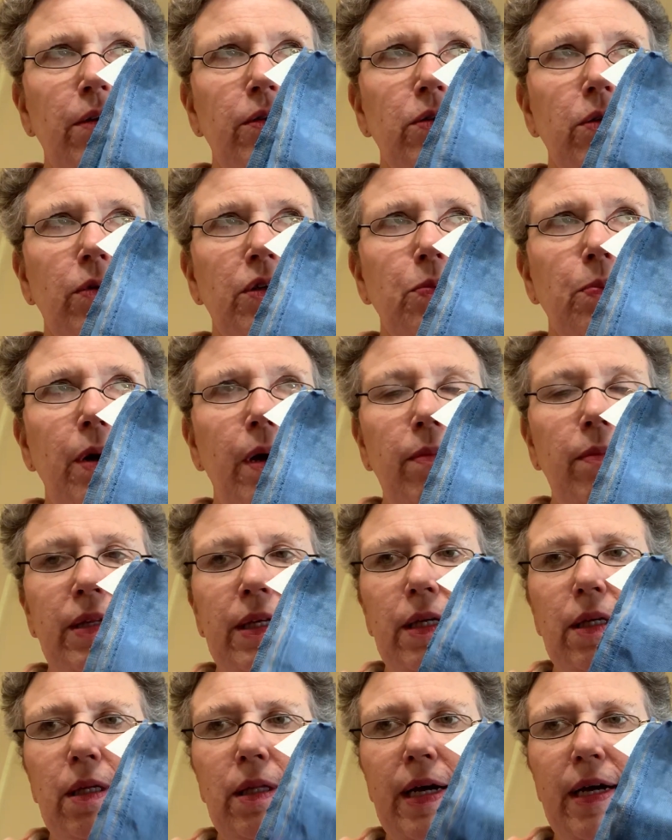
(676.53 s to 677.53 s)
so it was
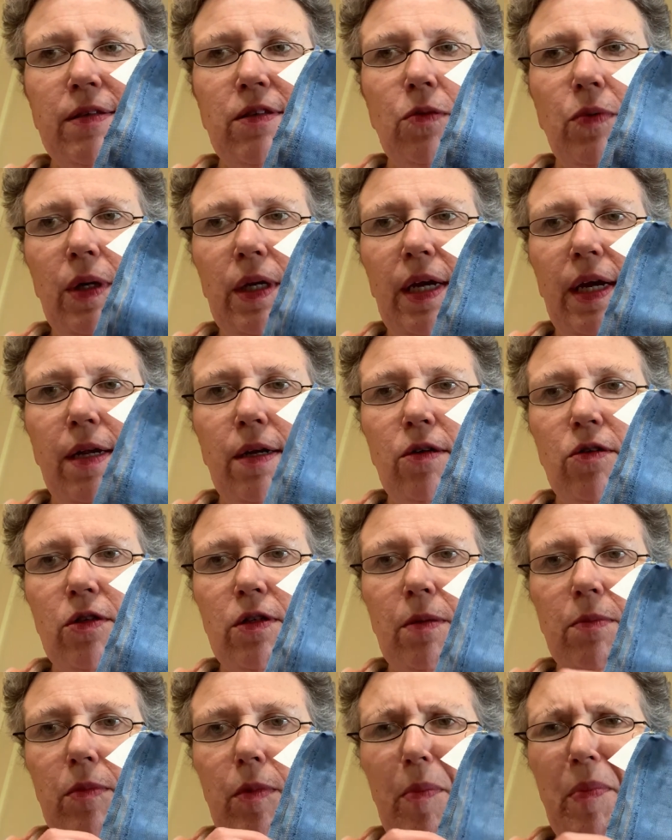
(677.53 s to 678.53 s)
probably last weekend or
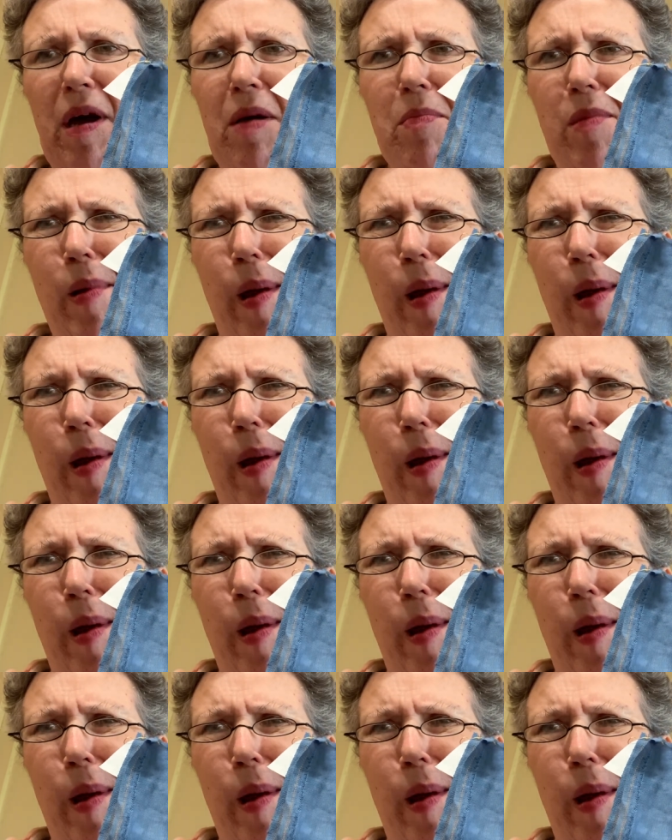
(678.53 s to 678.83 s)
about